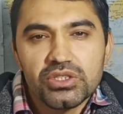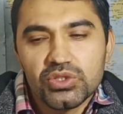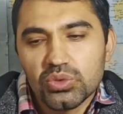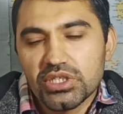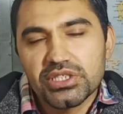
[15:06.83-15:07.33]

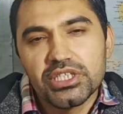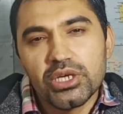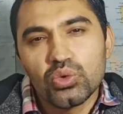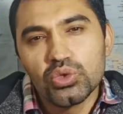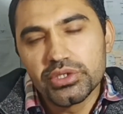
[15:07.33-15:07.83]
so thus they
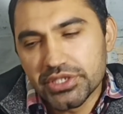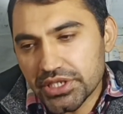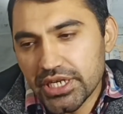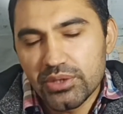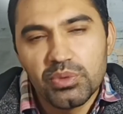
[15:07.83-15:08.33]
could
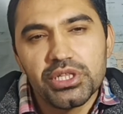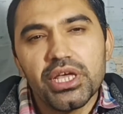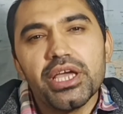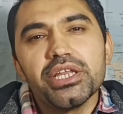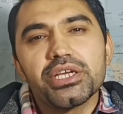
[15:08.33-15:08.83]
trade
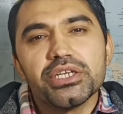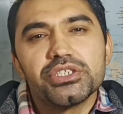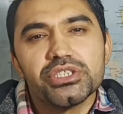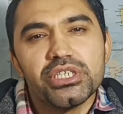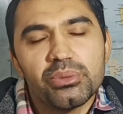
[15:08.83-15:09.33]
with any
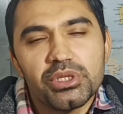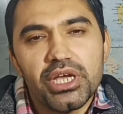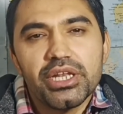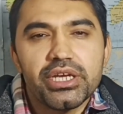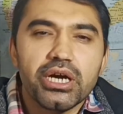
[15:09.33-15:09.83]
country and with
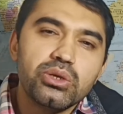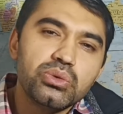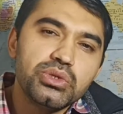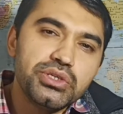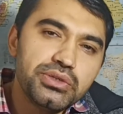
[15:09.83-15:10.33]
any
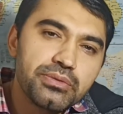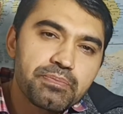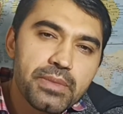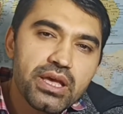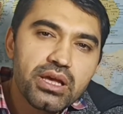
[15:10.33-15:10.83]
colony.
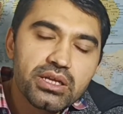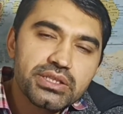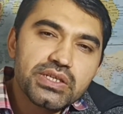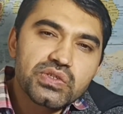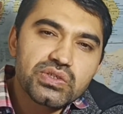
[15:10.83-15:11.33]

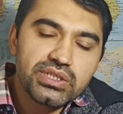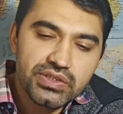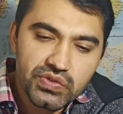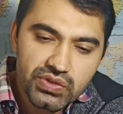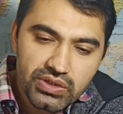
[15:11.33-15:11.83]
Thus,
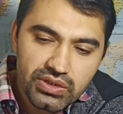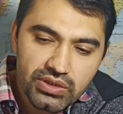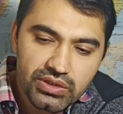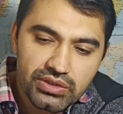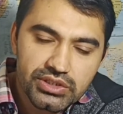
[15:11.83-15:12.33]
this
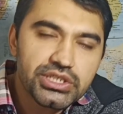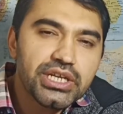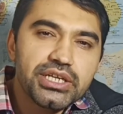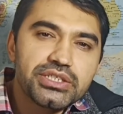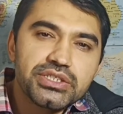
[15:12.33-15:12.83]

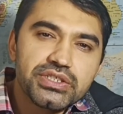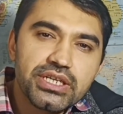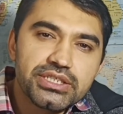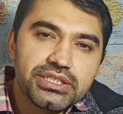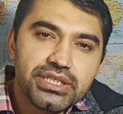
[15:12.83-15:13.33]
trade
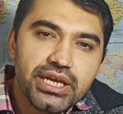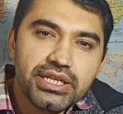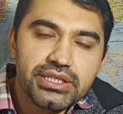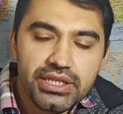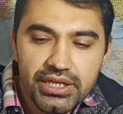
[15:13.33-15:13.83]
resulted
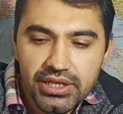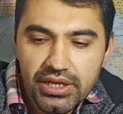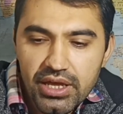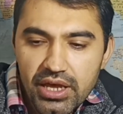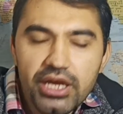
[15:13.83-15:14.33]
in the
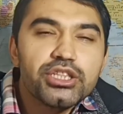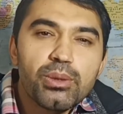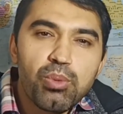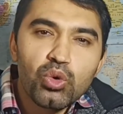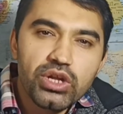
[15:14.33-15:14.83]

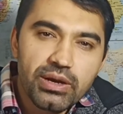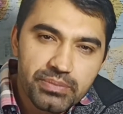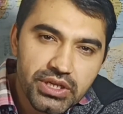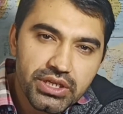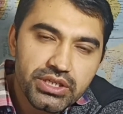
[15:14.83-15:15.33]
boon
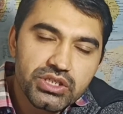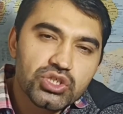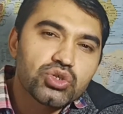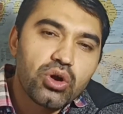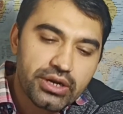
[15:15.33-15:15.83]
of the
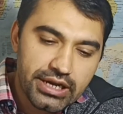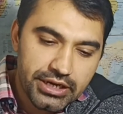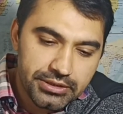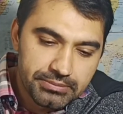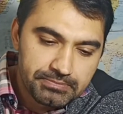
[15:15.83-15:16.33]
Scotland.